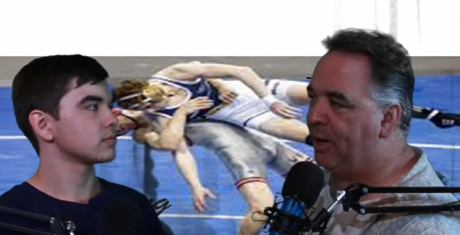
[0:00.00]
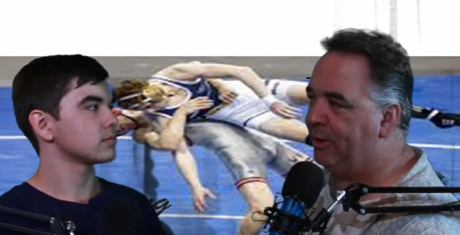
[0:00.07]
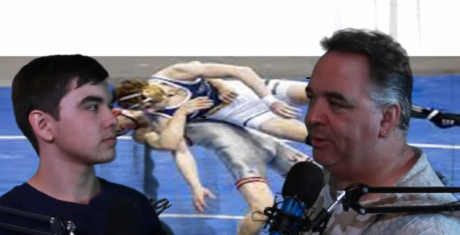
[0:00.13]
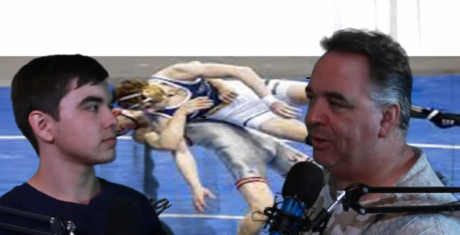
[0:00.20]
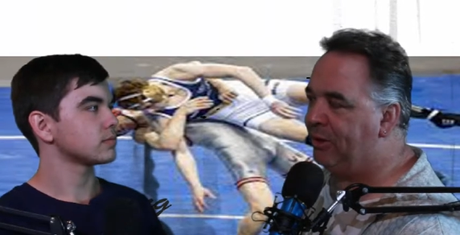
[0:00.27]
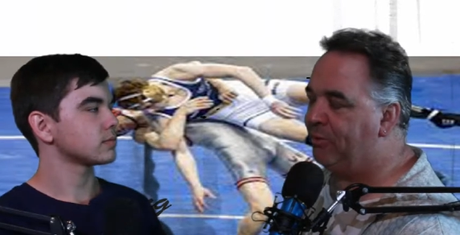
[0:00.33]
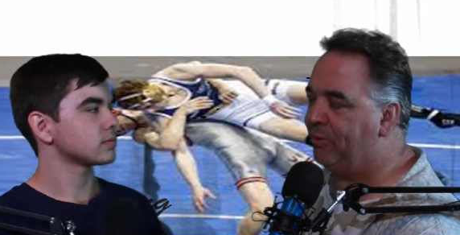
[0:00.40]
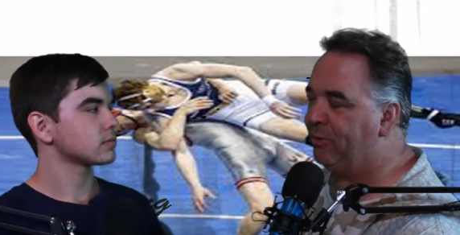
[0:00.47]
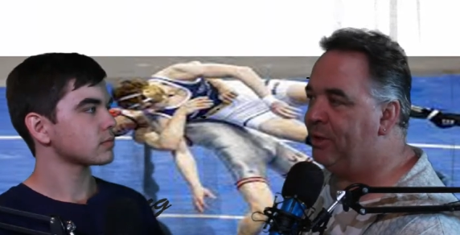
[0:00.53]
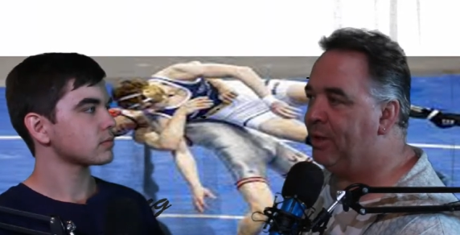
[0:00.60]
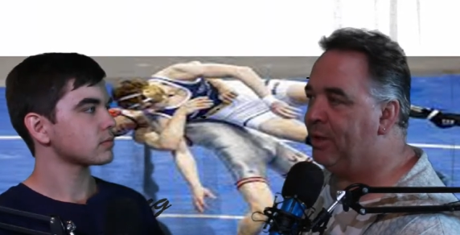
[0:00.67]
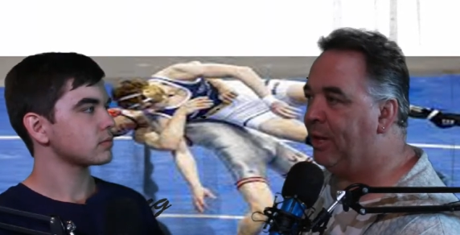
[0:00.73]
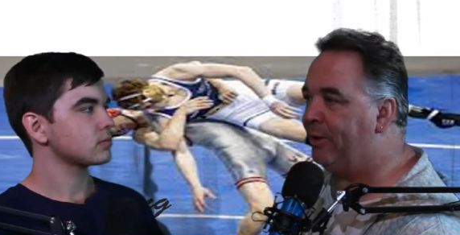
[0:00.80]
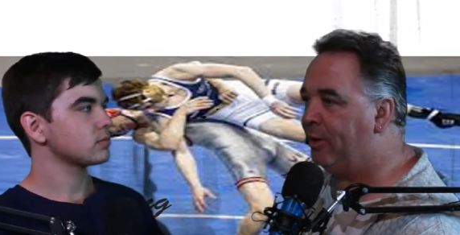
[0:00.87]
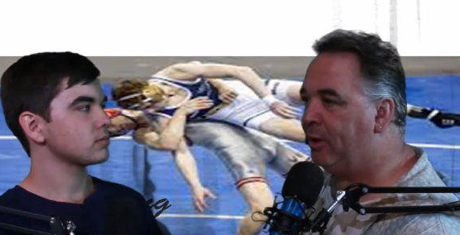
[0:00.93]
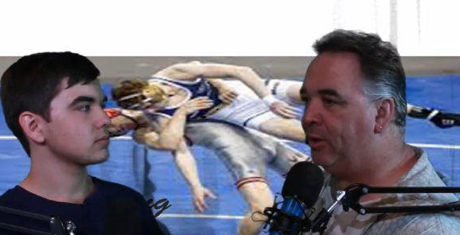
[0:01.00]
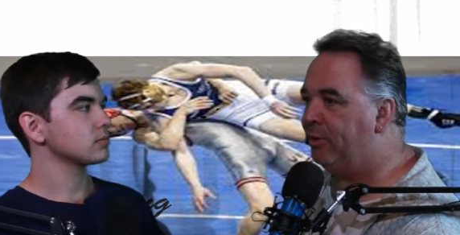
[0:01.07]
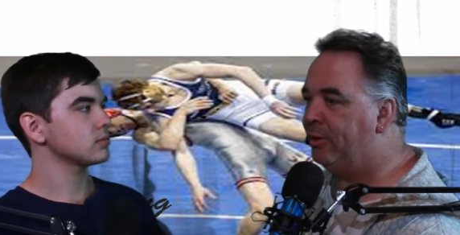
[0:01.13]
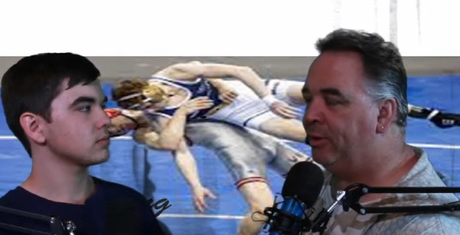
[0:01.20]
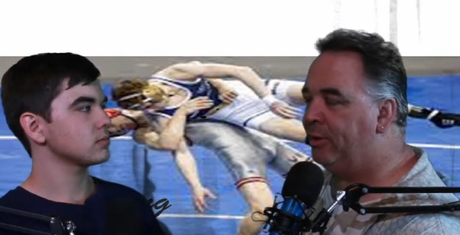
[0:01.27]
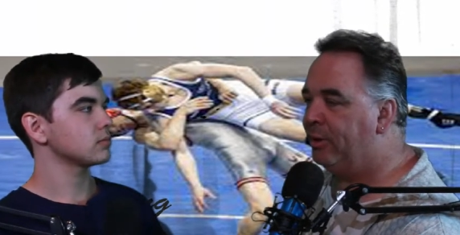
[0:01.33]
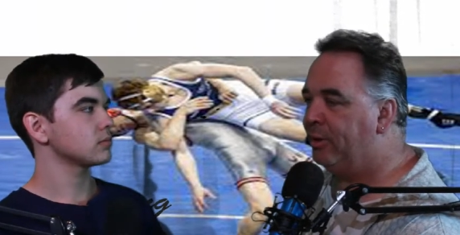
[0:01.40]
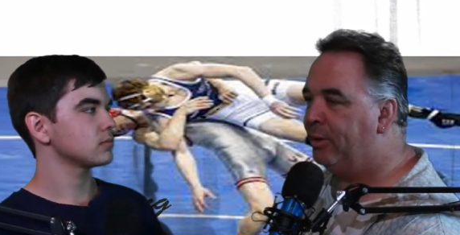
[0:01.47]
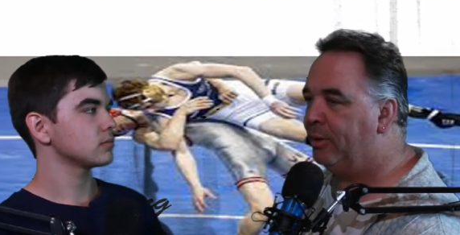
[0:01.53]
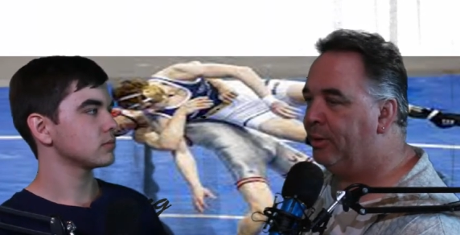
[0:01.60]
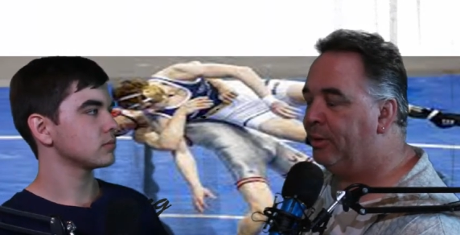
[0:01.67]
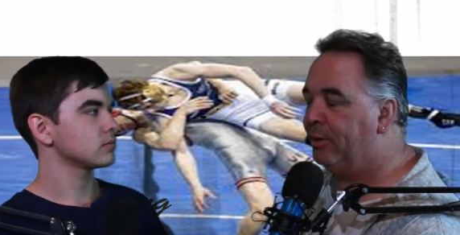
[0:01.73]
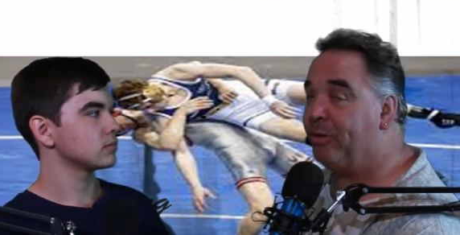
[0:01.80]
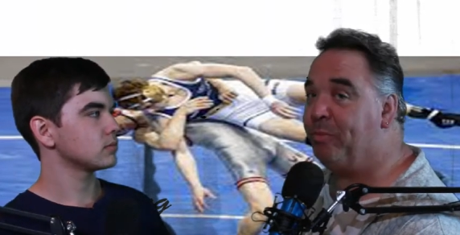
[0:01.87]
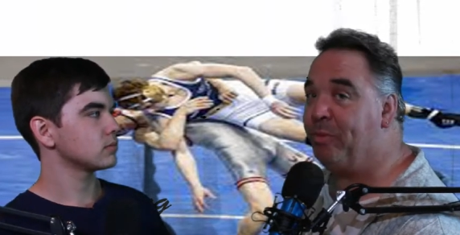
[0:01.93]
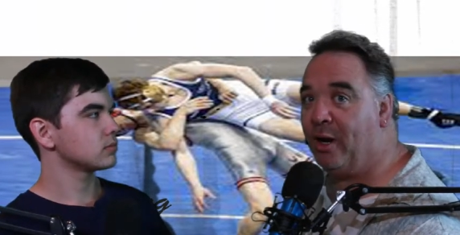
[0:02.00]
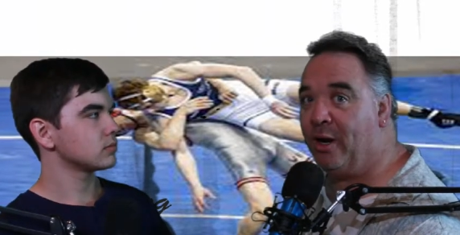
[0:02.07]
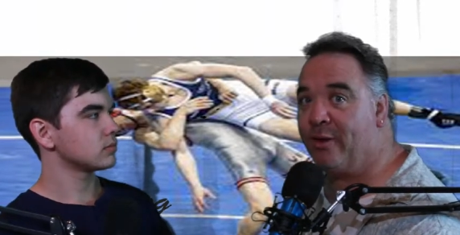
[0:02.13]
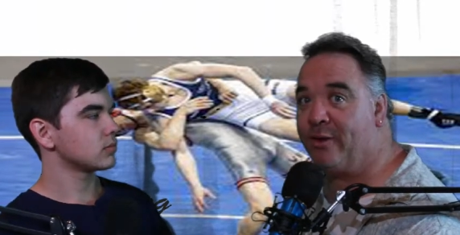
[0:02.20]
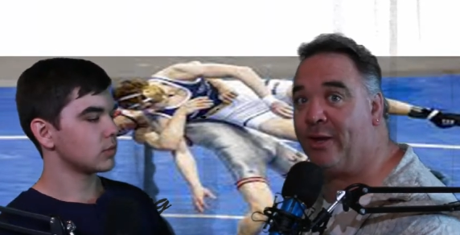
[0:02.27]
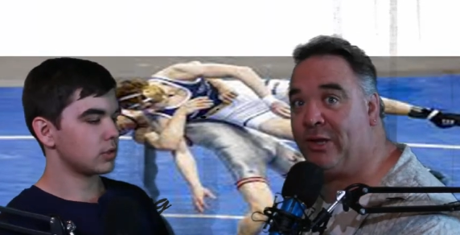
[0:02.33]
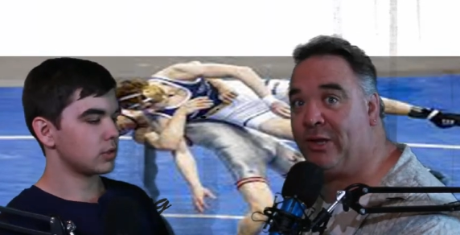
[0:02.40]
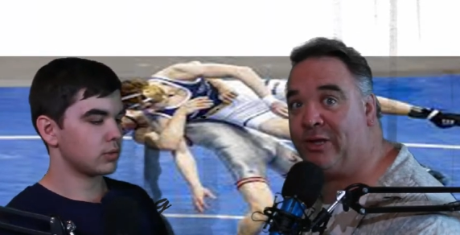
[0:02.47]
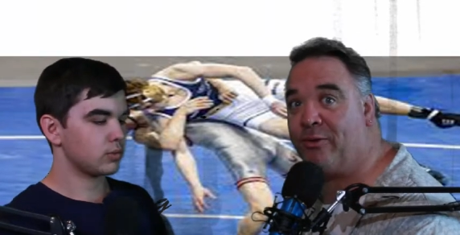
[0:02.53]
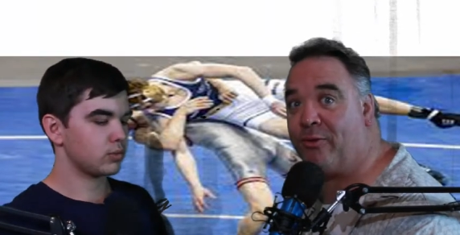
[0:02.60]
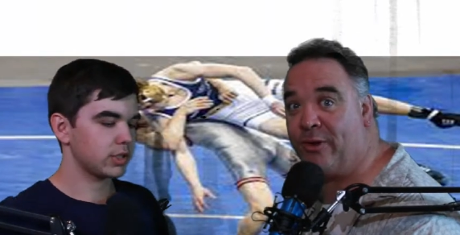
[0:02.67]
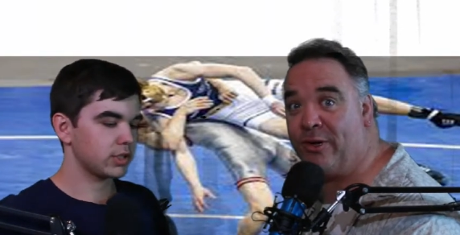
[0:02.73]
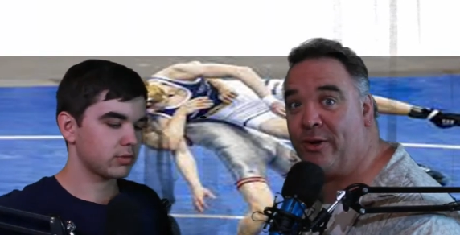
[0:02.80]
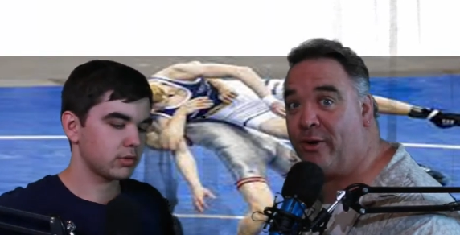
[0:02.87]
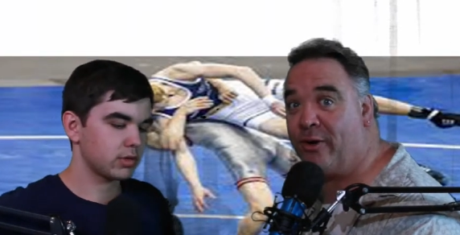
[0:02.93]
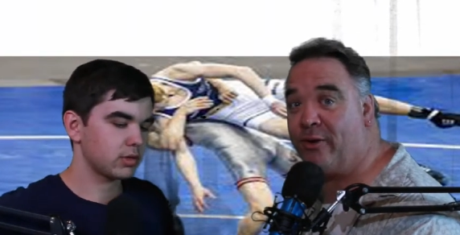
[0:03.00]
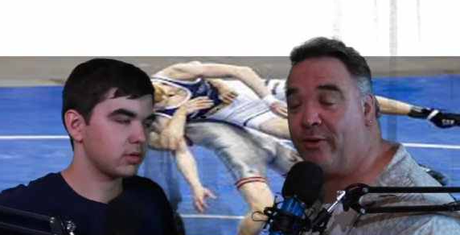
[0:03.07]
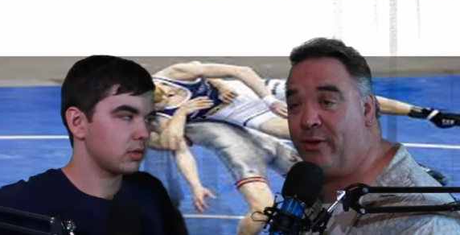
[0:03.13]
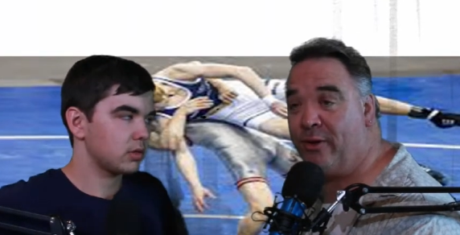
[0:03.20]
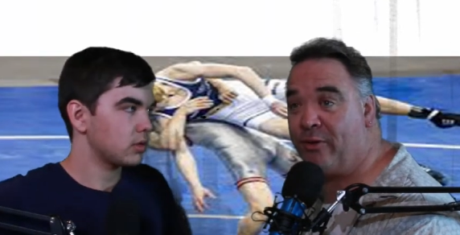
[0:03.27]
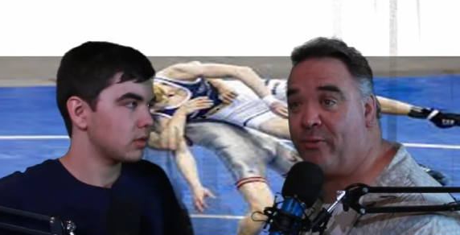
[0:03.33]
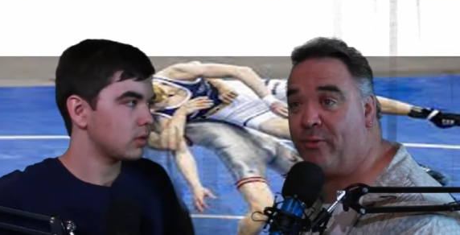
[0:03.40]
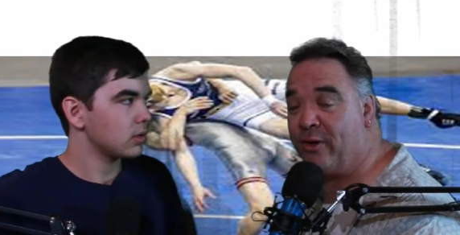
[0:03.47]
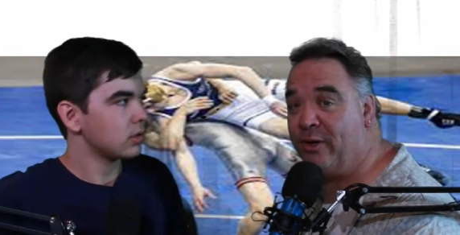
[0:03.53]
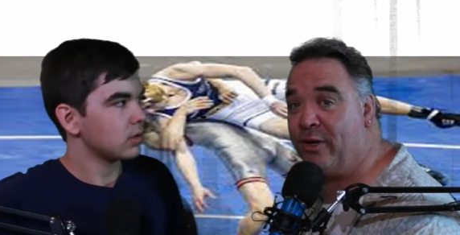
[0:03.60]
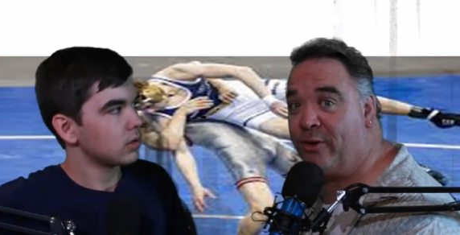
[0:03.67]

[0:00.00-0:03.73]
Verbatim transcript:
Speaker 1: this was another. Let's be honest. I thought this was another. This was another